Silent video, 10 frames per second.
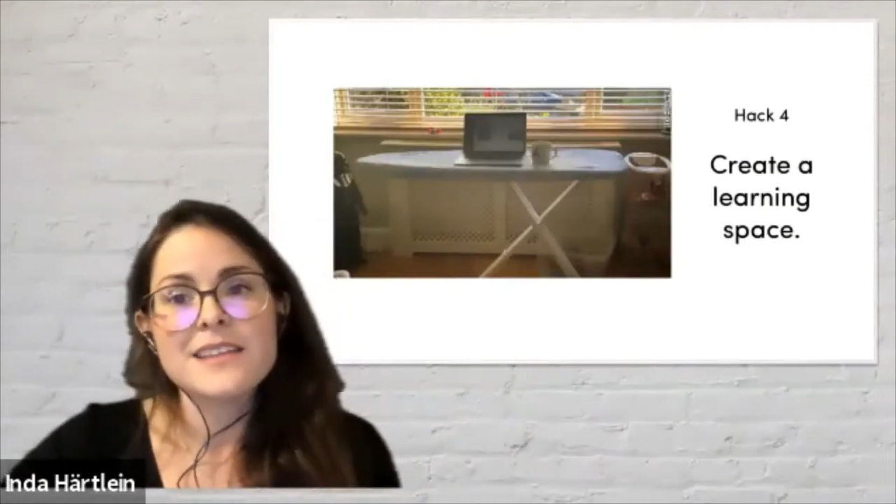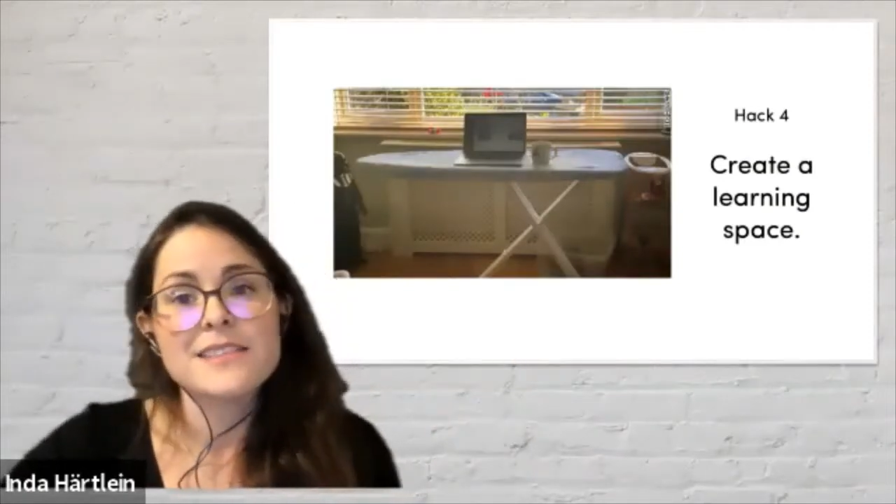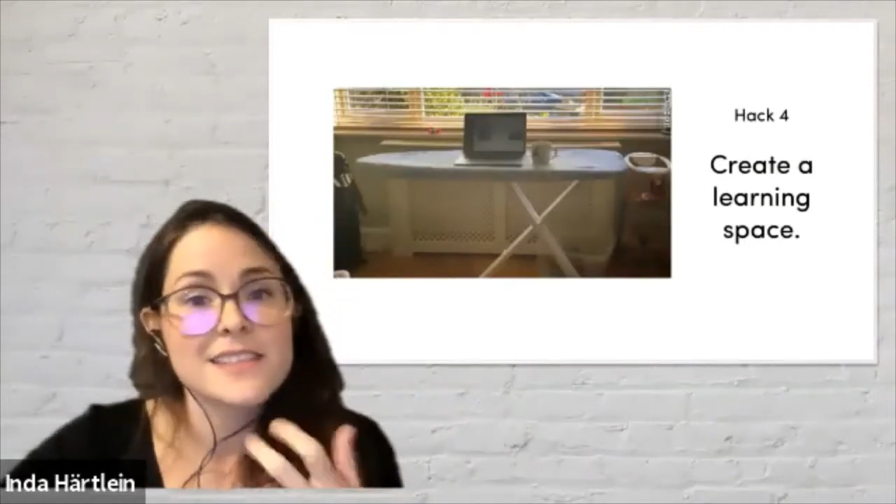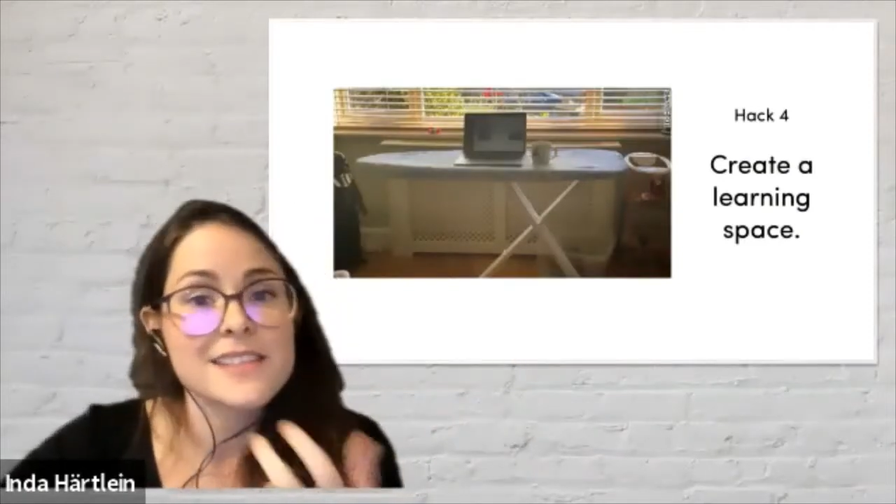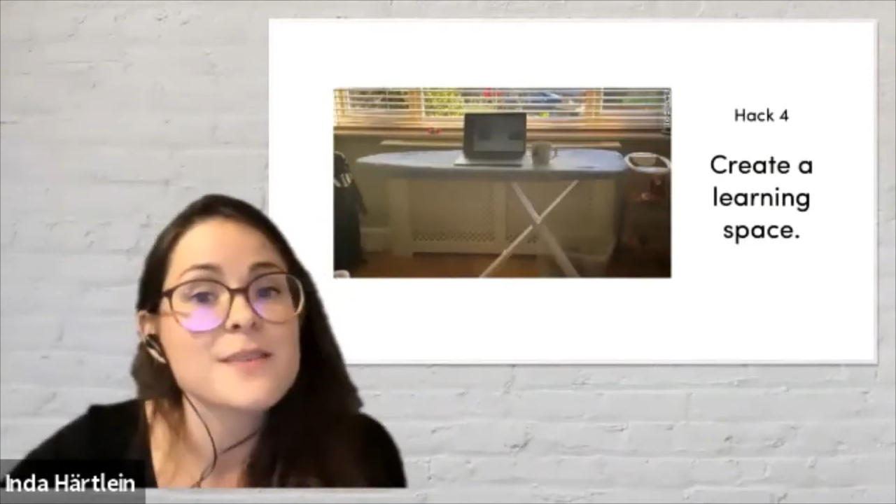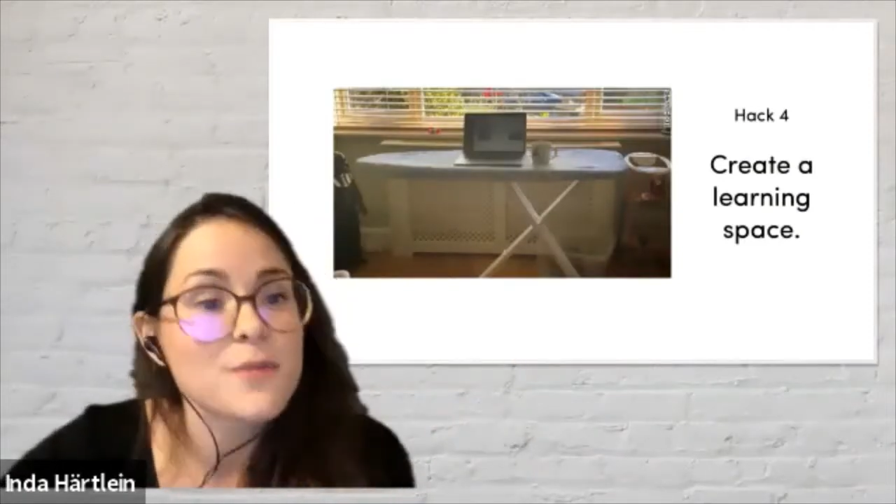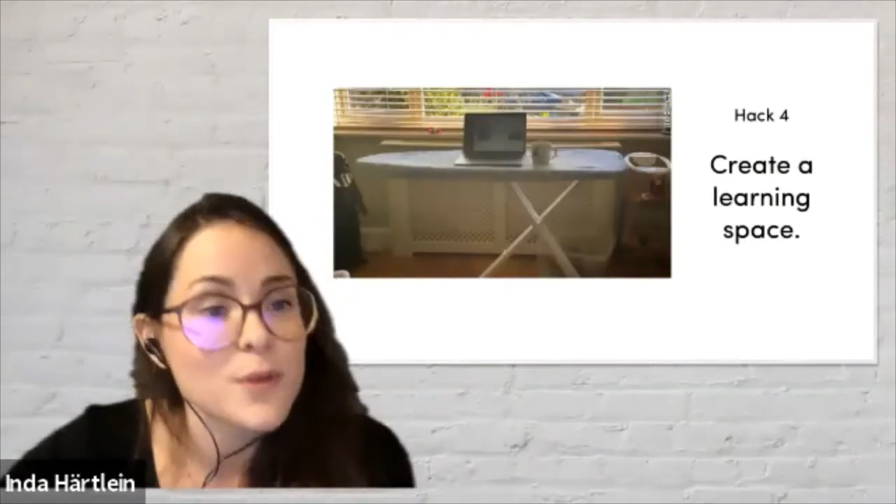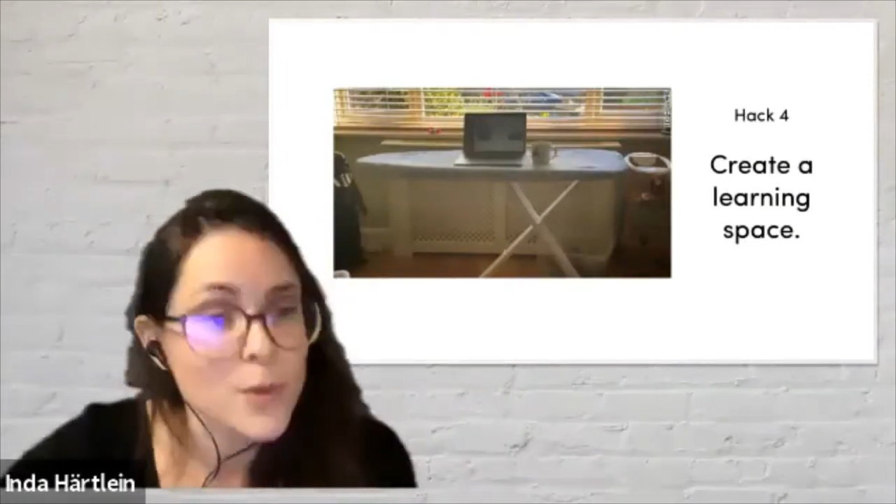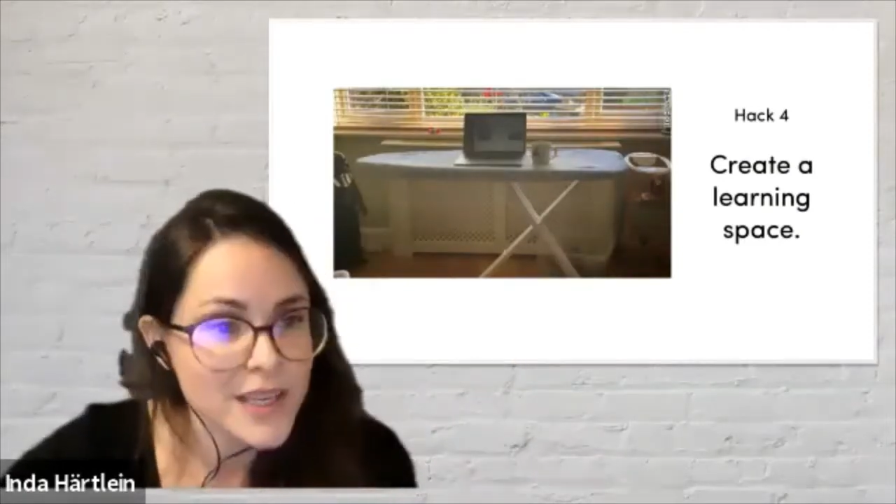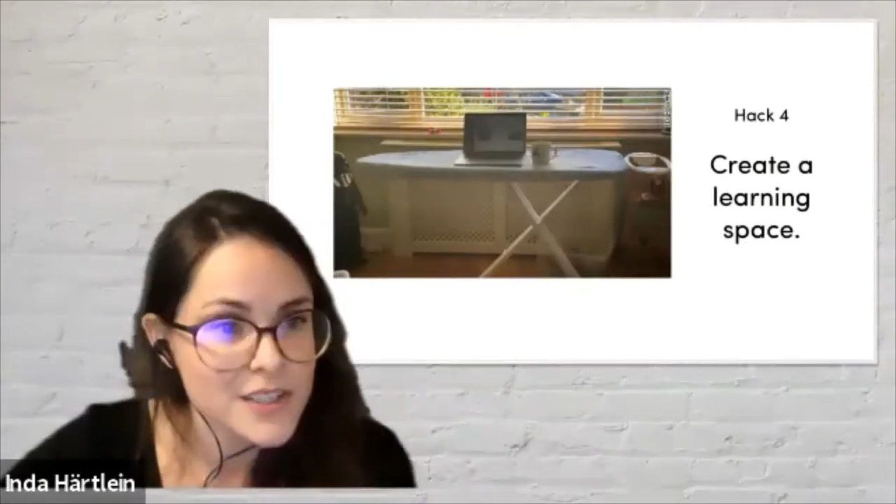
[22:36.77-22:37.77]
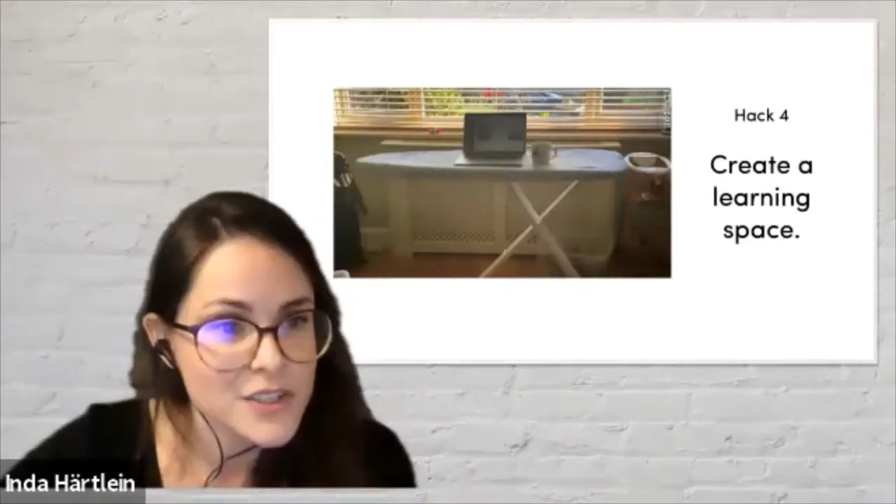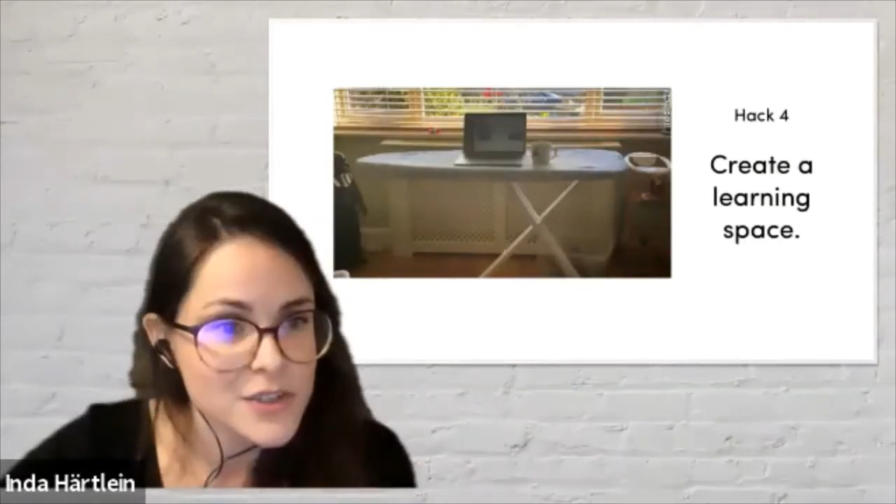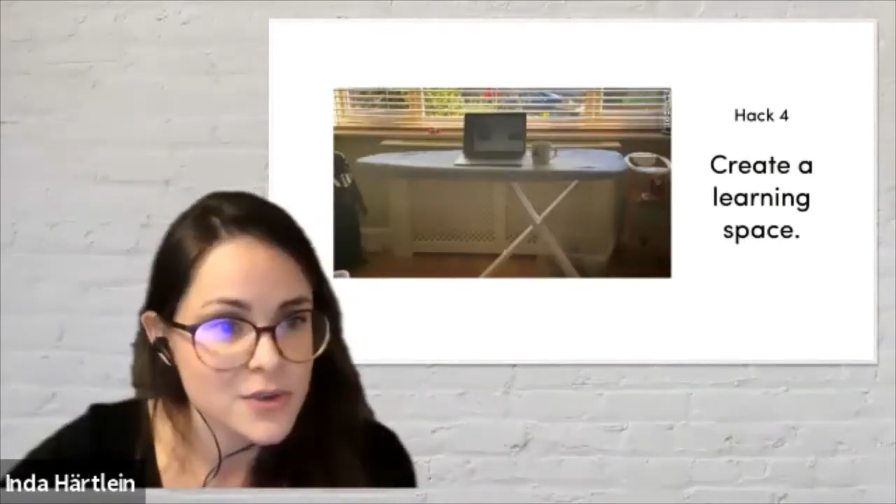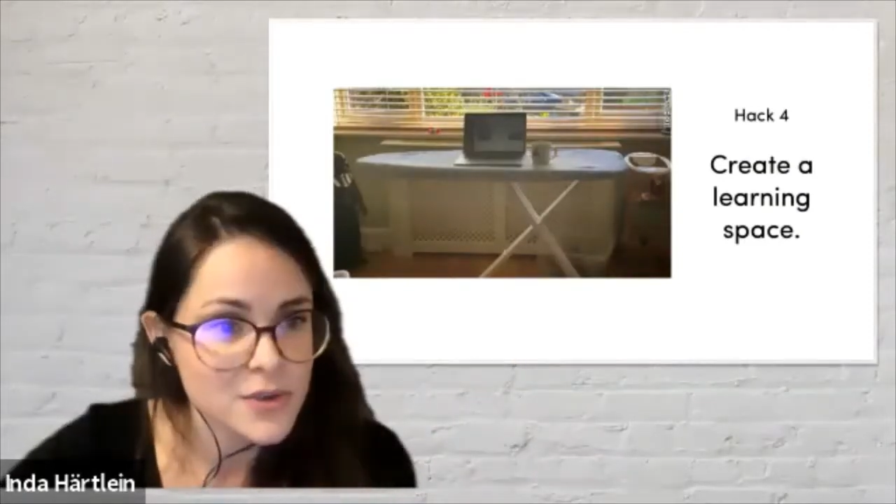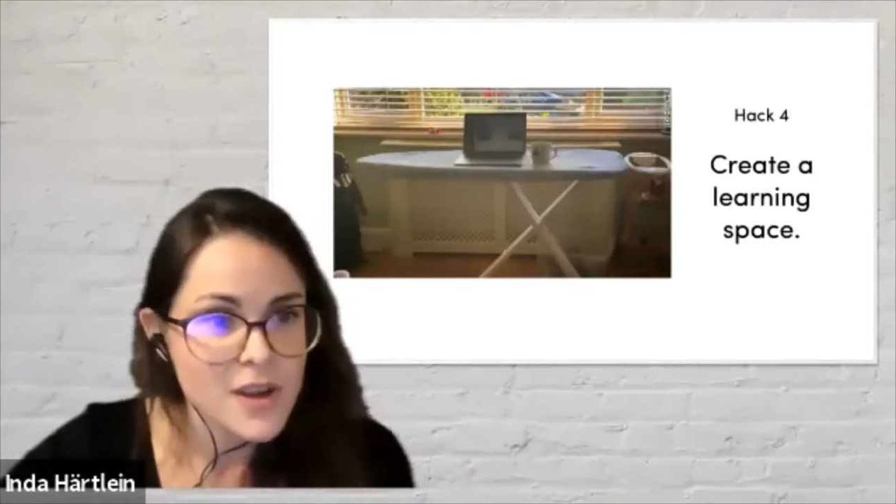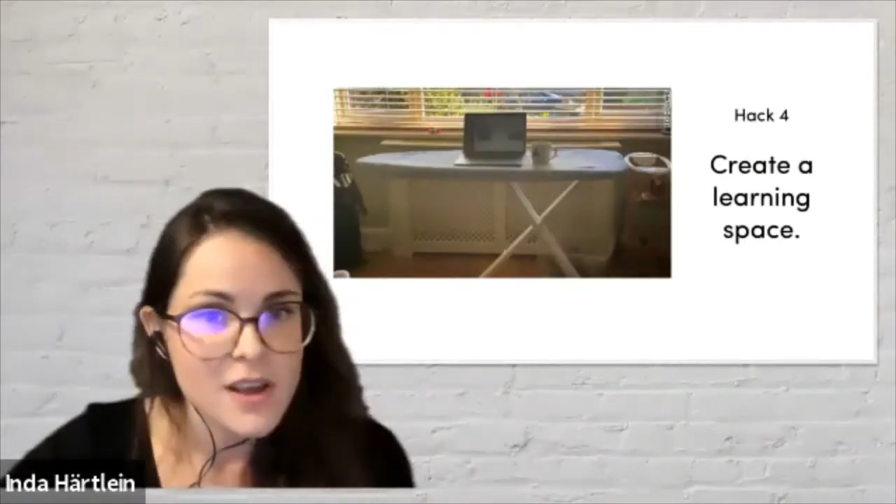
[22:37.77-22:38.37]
and this is something we can do